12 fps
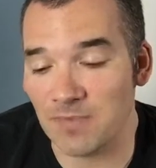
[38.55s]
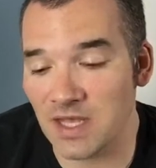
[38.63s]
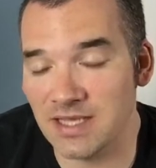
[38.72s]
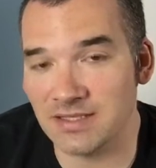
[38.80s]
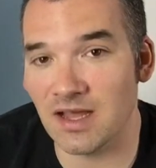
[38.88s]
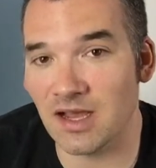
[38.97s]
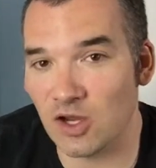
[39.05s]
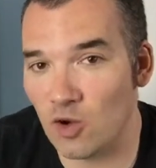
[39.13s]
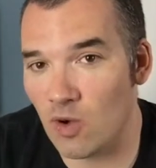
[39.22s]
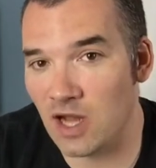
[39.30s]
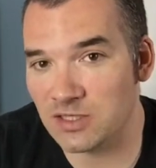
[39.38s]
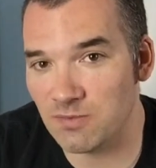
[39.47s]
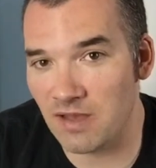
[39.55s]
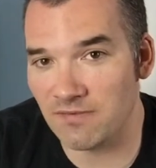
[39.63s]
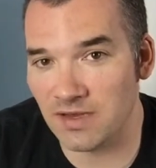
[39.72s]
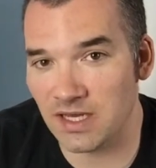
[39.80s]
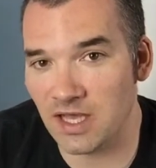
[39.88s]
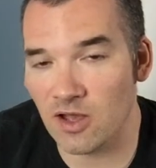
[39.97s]
He's not going to watch my
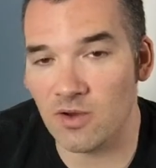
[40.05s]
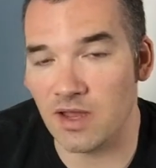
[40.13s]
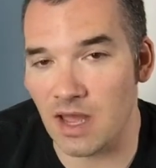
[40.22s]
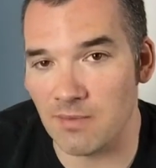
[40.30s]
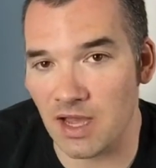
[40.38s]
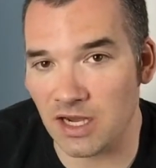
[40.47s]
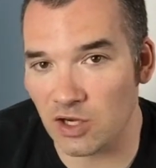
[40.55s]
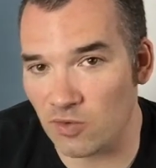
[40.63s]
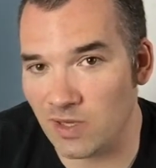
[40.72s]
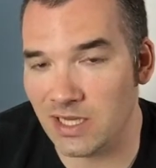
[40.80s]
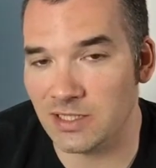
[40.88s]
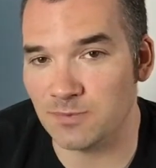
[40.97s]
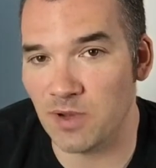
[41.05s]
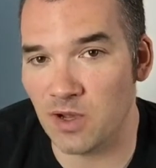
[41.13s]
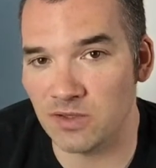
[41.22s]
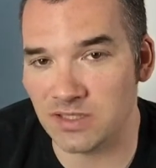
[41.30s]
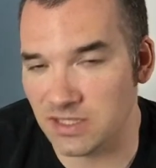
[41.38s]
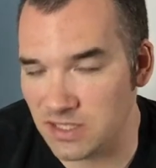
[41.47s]
video, and I'm not going to read his
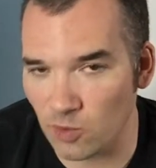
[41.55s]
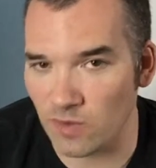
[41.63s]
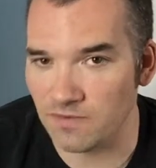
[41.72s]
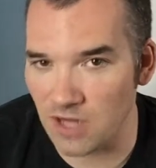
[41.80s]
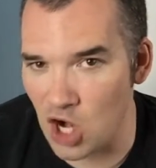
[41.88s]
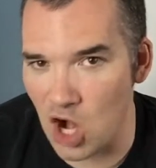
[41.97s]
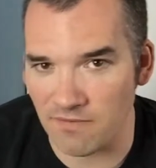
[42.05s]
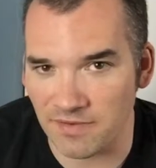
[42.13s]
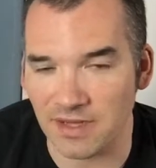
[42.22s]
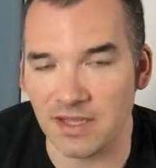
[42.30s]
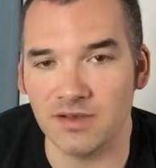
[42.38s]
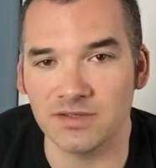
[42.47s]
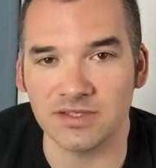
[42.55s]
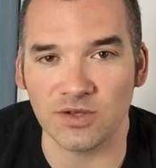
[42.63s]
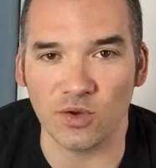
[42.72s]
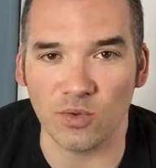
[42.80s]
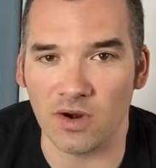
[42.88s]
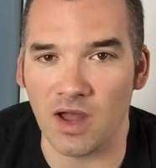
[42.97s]
posts until we've done our videos so
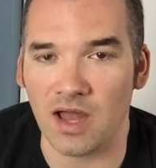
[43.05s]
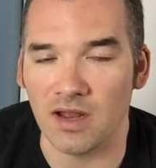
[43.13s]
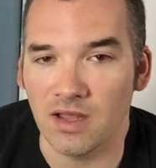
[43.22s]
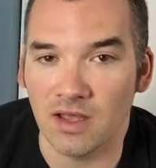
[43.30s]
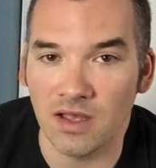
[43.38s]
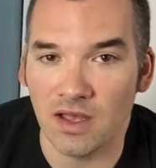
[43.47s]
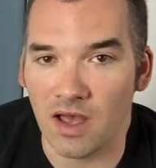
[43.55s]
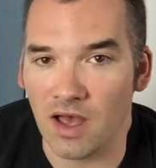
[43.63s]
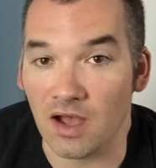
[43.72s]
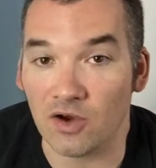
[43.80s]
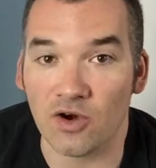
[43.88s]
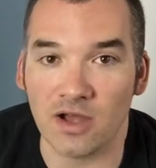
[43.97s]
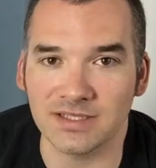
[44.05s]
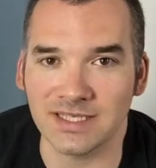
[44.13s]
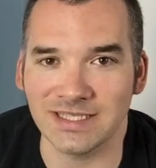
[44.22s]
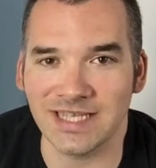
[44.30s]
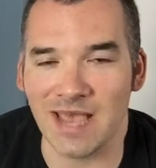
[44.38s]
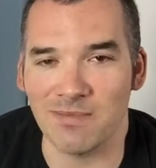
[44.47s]
that we're not
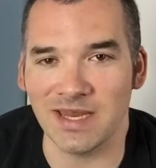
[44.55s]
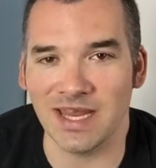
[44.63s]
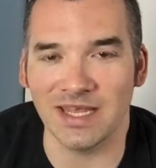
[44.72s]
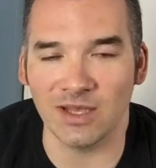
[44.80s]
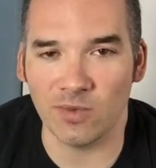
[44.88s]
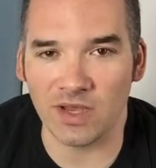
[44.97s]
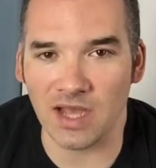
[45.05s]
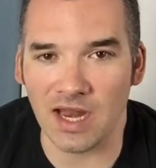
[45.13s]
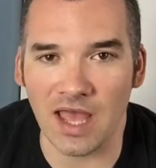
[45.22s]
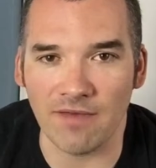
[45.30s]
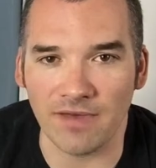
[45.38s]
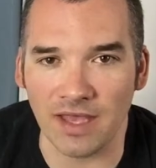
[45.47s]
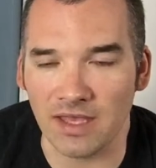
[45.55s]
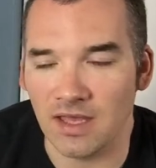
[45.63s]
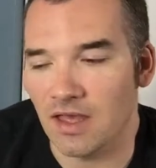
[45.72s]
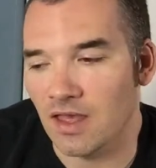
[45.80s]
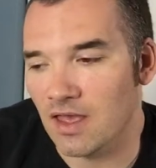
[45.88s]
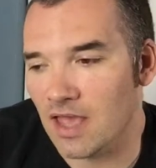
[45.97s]
cross-contaminating and we kind of have a
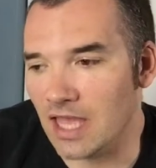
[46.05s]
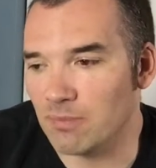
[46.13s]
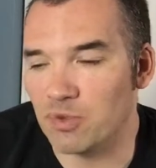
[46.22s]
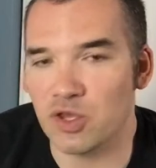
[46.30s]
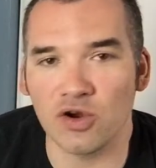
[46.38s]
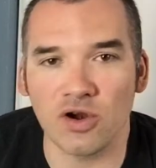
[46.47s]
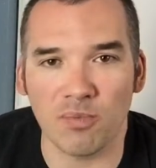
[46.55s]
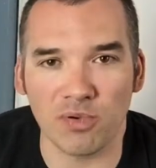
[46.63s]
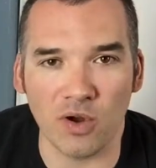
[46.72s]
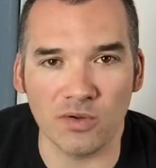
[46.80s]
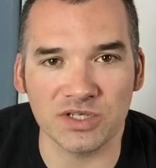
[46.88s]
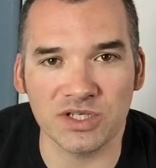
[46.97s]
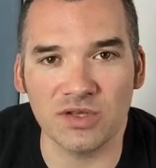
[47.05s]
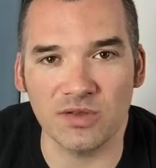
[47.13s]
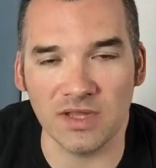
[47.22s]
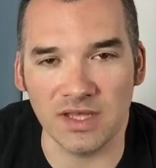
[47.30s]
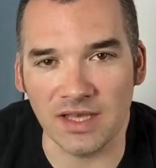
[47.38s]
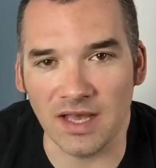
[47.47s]
pure approach to
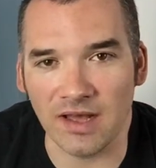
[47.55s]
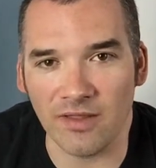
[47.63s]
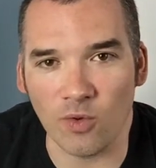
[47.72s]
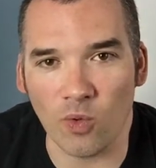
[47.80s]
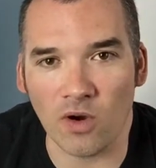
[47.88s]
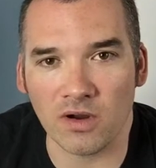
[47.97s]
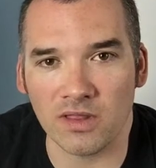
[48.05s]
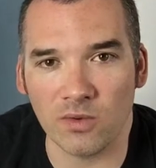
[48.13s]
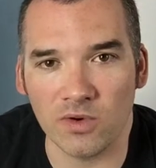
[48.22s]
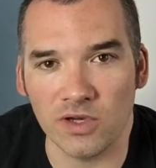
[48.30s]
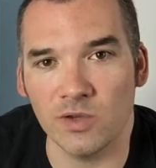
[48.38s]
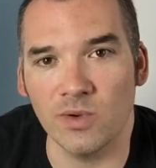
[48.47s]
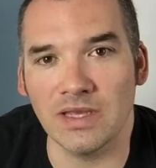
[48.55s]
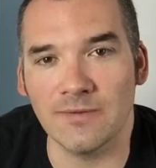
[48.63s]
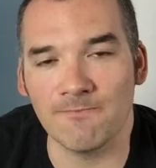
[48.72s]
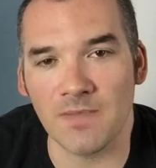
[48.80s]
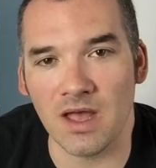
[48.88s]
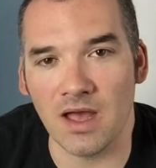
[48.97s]
the work that we're doing
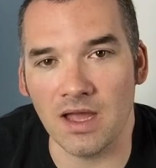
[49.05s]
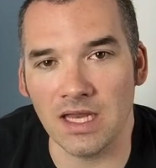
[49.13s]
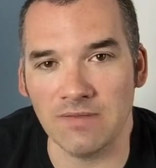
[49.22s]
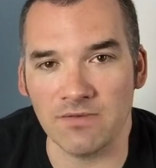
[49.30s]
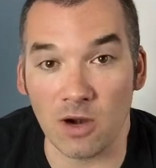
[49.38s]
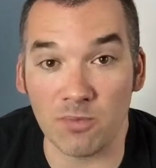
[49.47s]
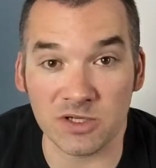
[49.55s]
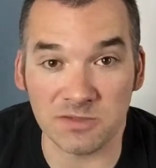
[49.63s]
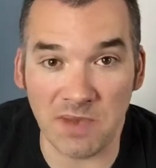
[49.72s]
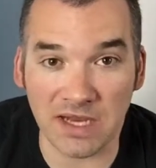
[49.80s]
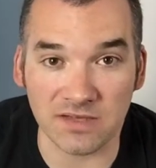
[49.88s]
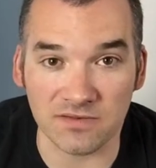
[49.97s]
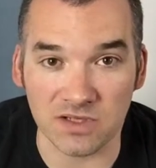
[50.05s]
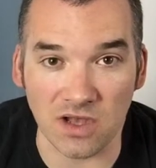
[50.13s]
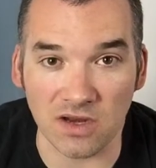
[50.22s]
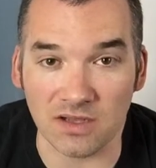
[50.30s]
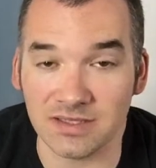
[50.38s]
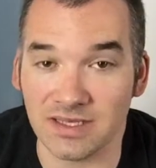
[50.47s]
and even our perspectives
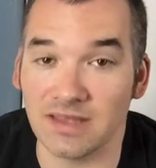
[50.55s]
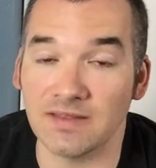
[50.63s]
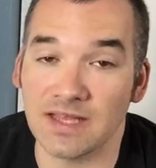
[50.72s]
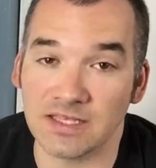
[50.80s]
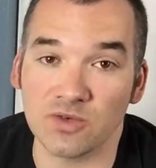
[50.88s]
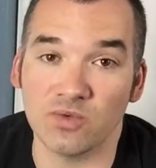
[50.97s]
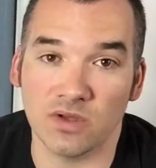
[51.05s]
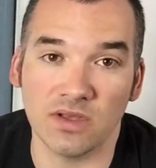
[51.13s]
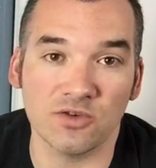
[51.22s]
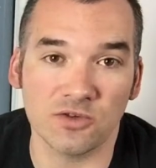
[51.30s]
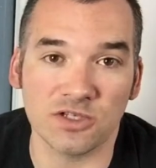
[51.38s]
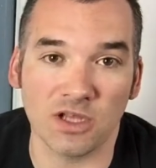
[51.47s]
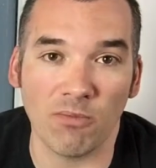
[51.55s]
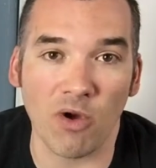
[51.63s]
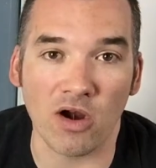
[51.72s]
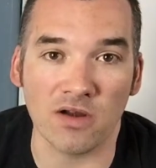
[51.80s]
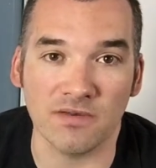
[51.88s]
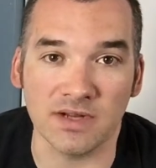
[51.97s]
on it. Because I think that's a real interesting
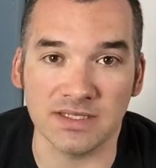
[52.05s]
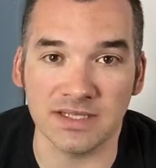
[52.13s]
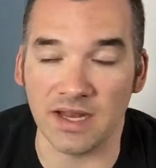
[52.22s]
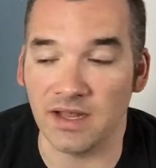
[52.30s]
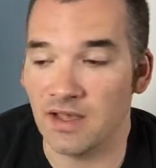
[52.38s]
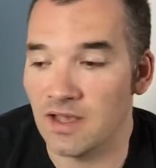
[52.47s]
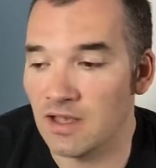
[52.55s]
part of it, is that